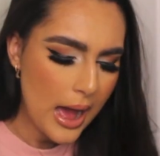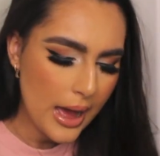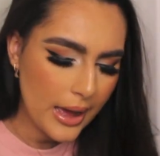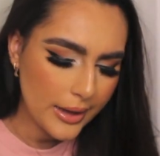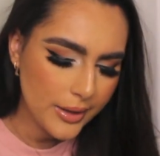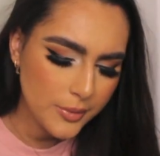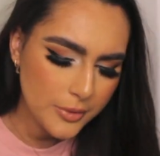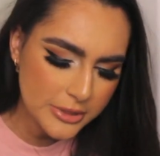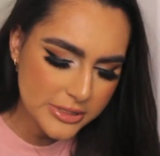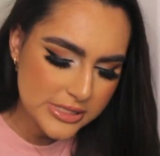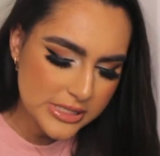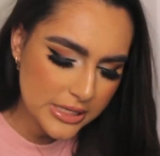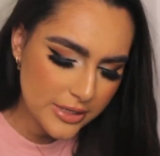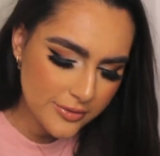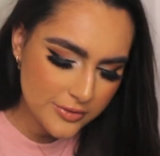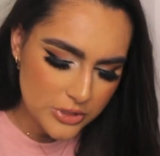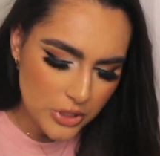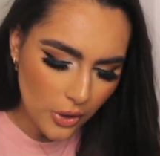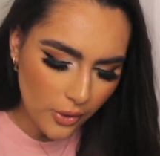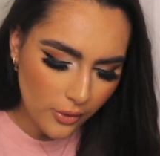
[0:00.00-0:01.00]
I
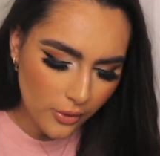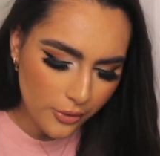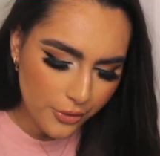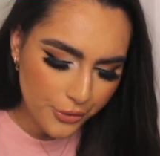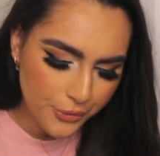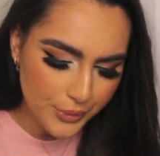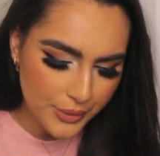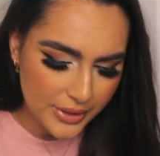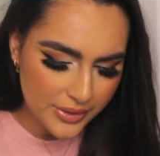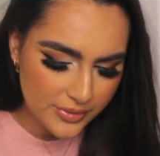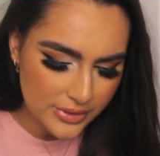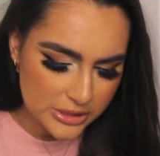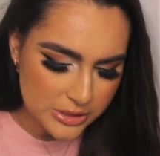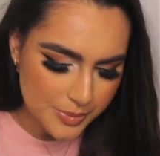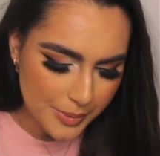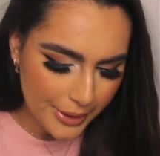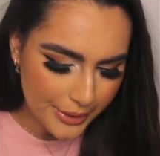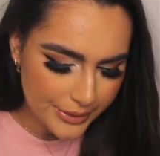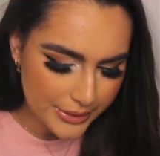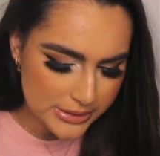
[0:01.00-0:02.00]
received all 3 of
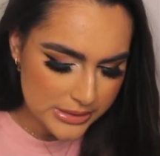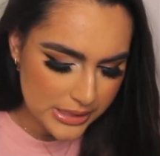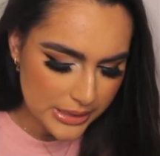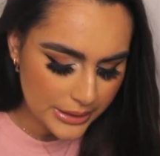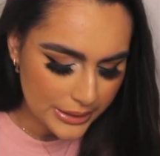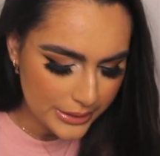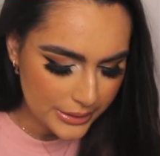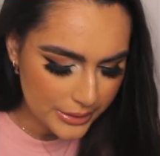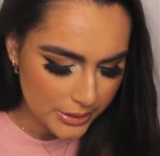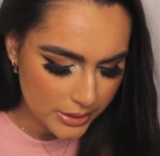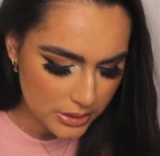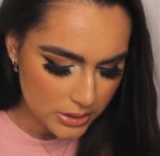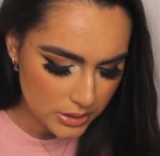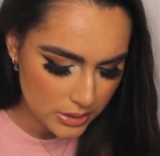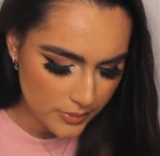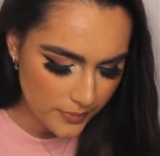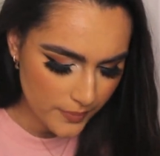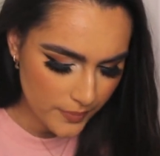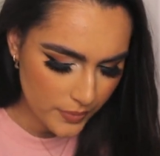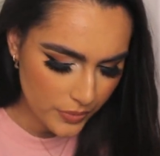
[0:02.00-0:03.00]
these palettes
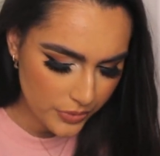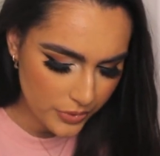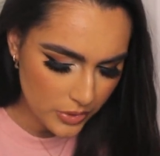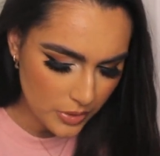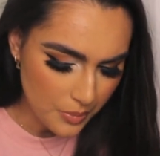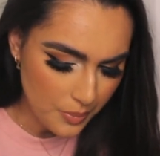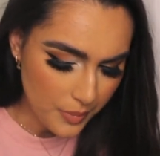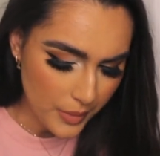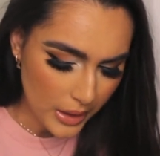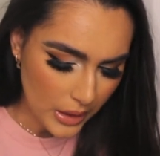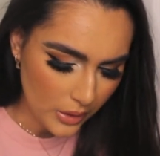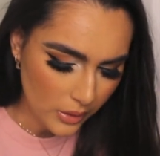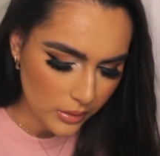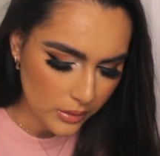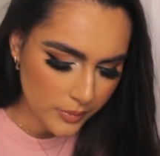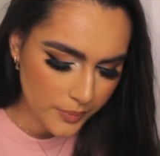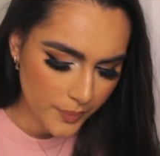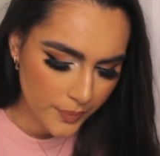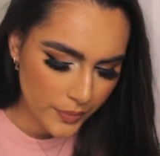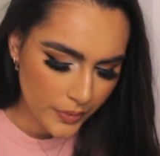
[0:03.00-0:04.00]
in the
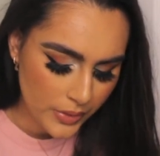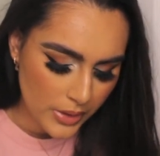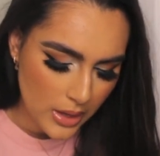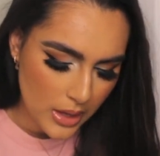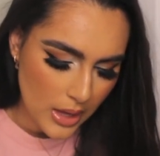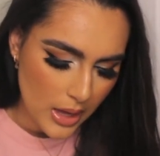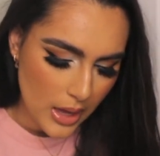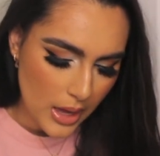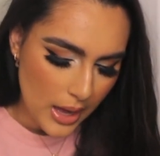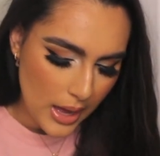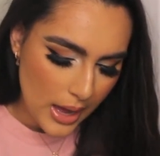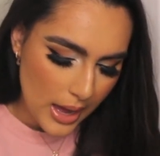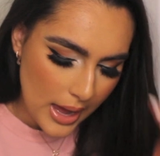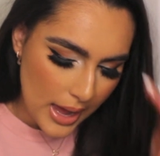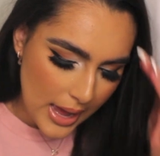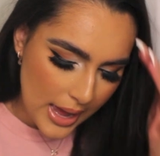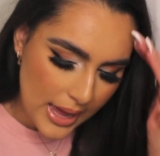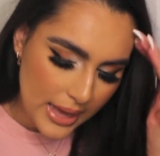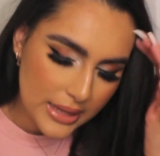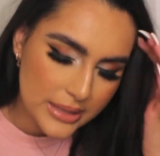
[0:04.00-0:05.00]
mail,
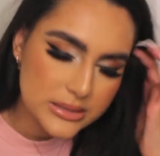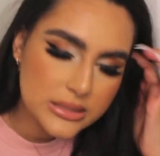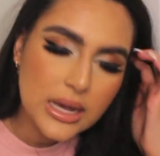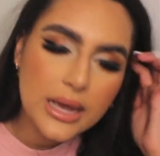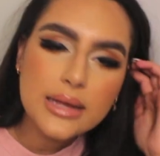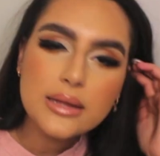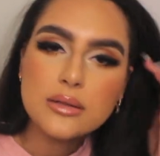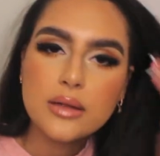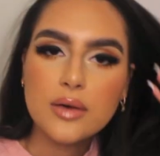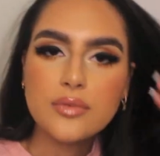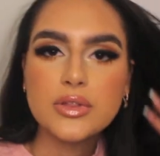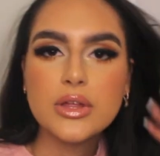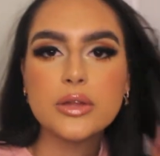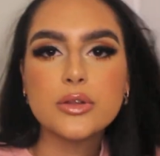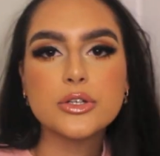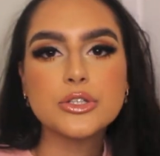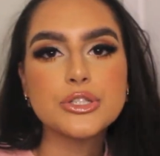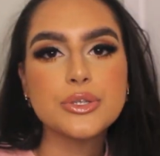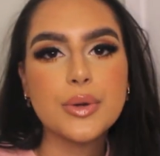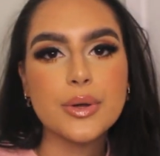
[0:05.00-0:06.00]
and I love the
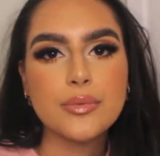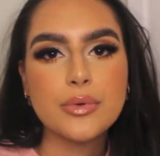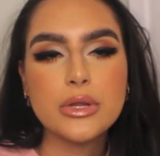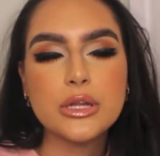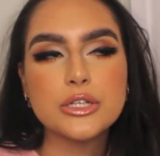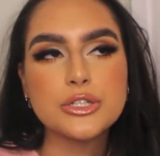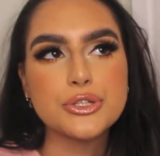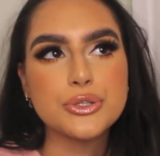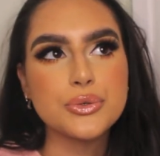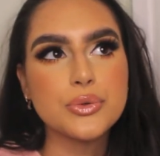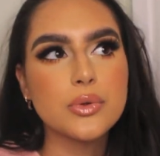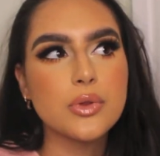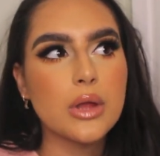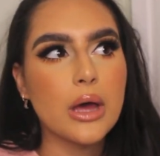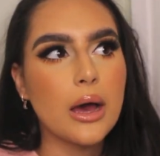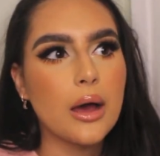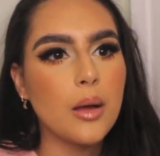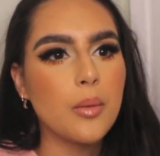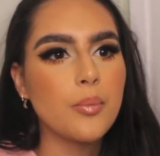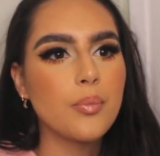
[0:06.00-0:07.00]
other 2, I really do.
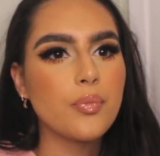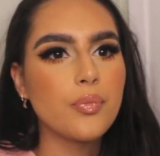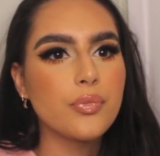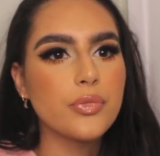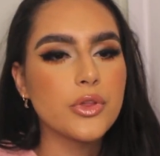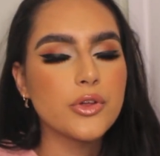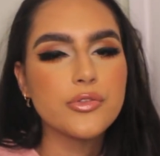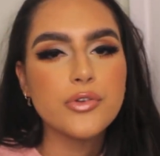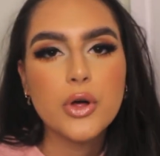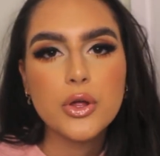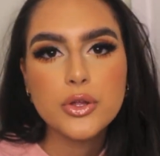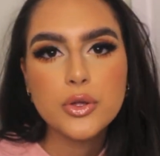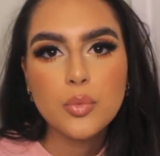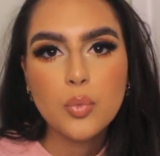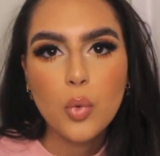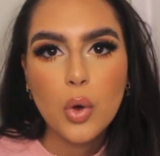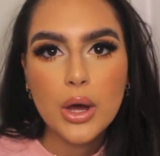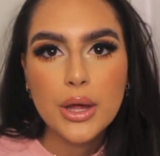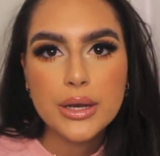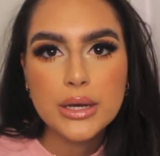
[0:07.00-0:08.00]
The
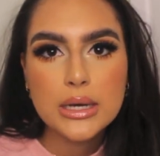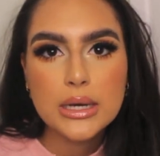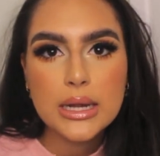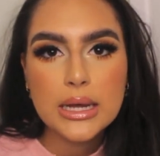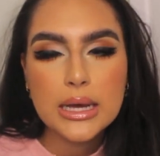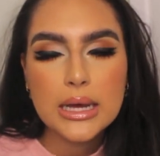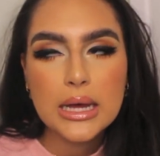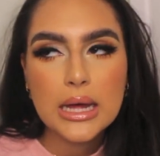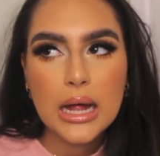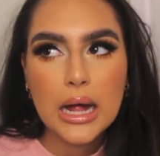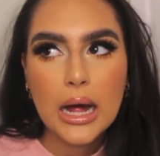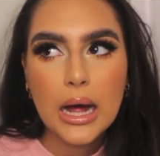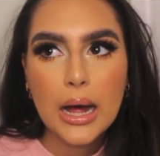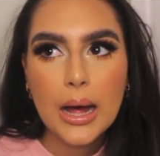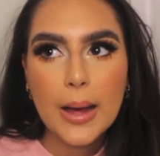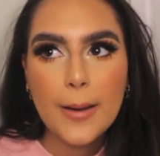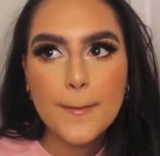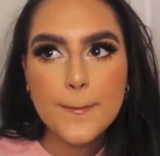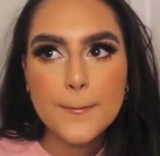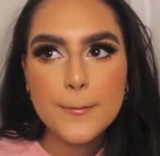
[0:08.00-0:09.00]
volume 1,
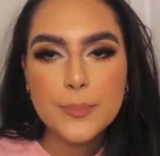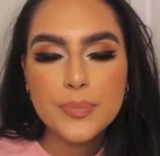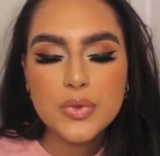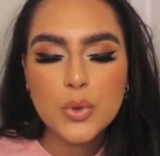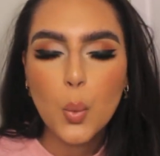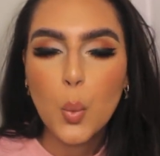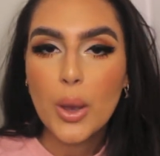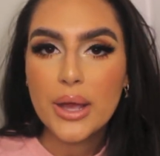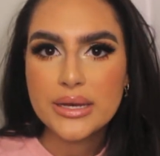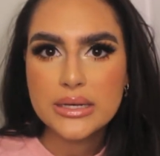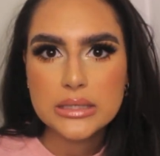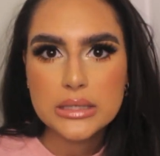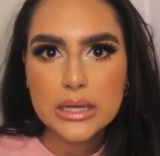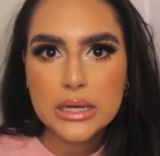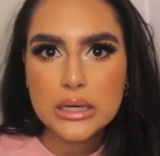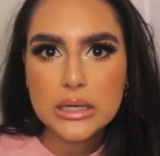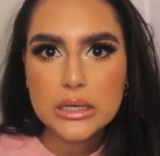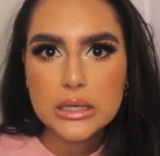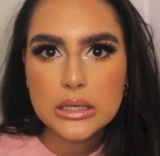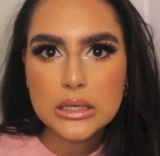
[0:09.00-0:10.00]
the white in
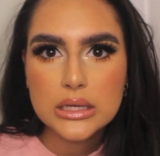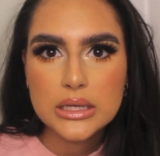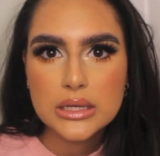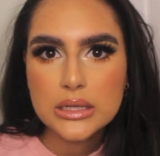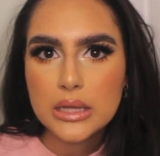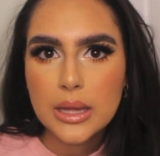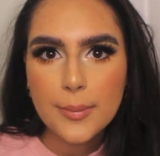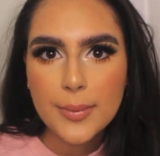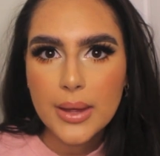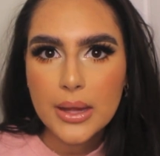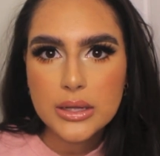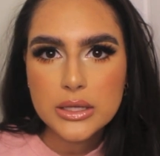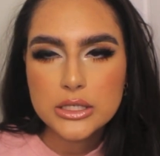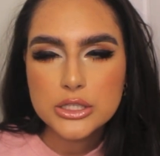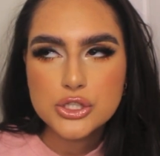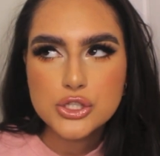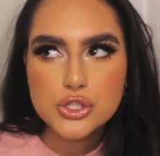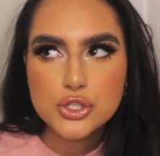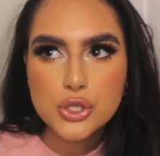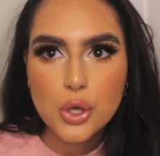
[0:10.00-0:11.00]
that palette
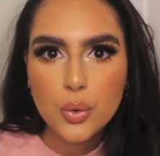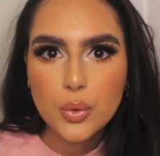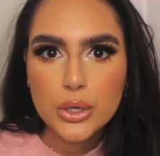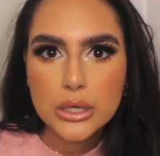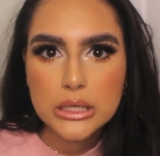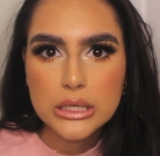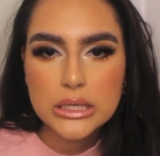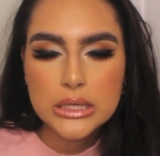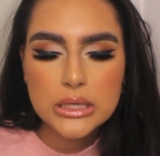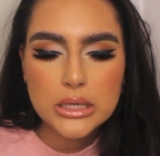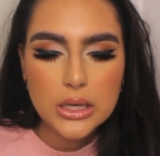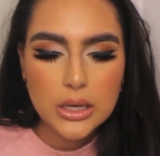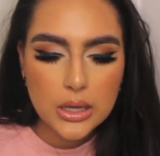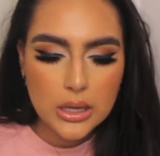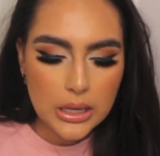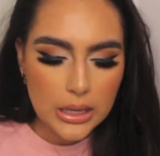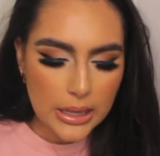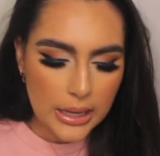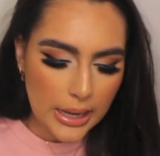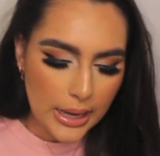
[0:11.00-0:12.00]
is so good.
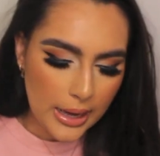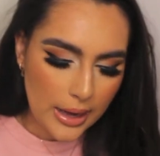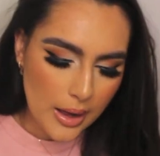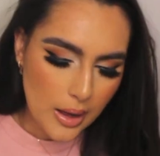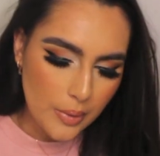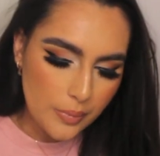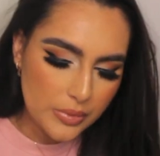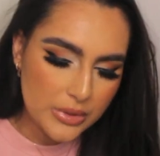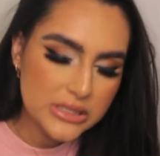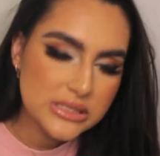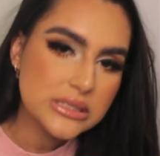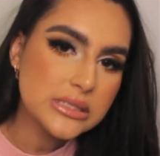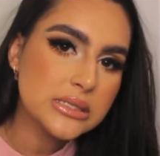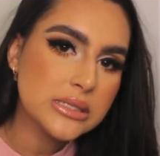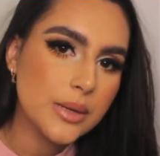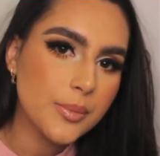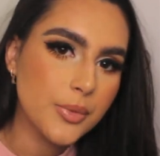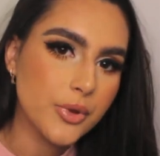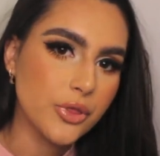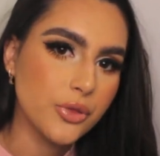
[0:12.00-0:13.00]
This is
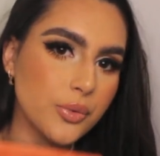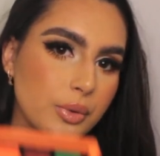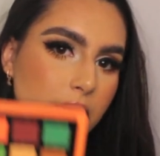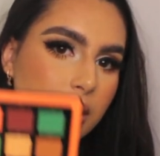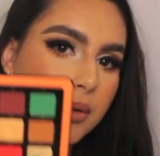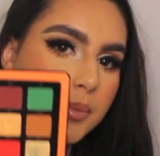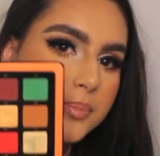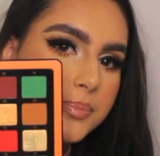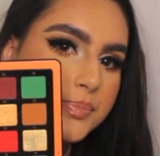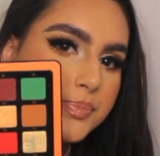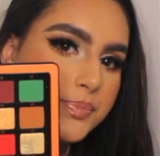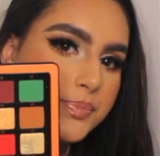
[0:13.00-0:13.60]
number 3.